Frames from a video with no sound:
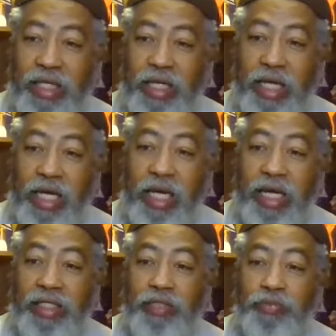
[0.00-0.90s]
And that's
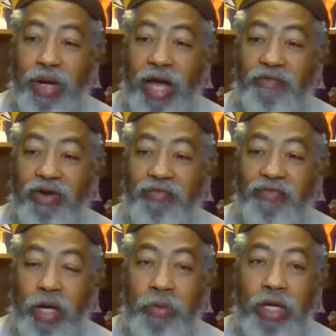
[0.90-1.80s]
a proverb
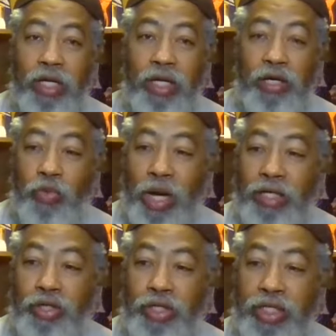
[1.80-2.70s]
from Rwanda,
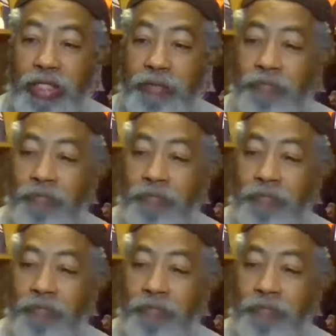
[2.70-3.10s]
Burundi.